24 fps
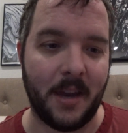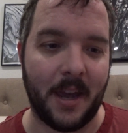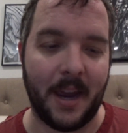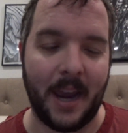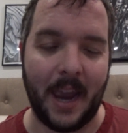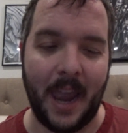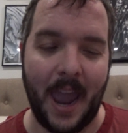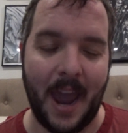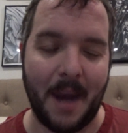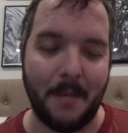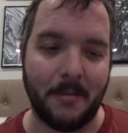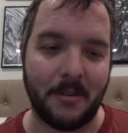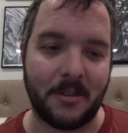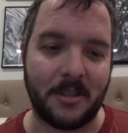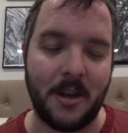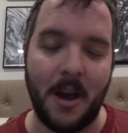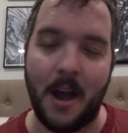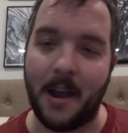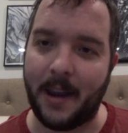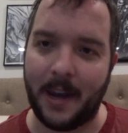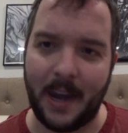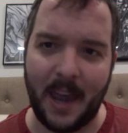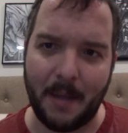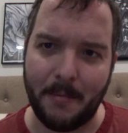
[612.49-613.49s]
like animal
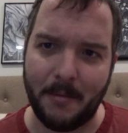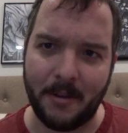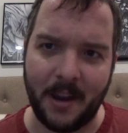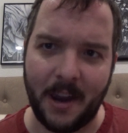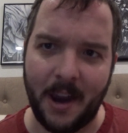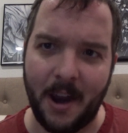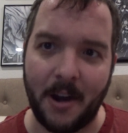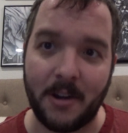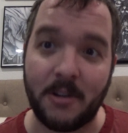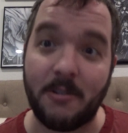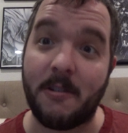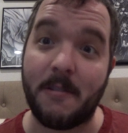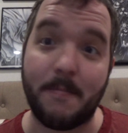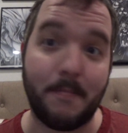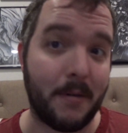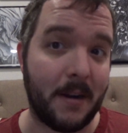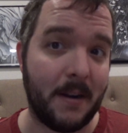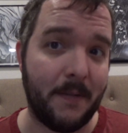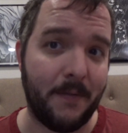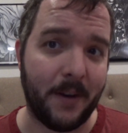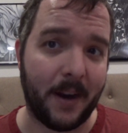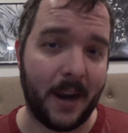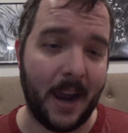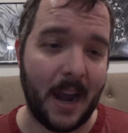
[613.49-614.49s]
talking animal character, is
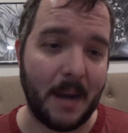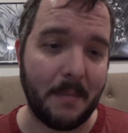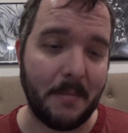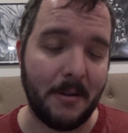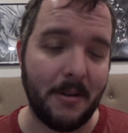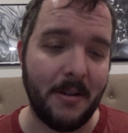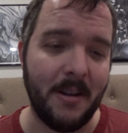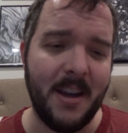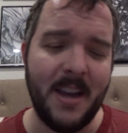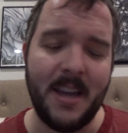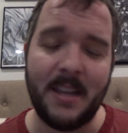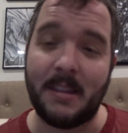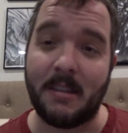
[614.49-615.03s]
pretty forgettable.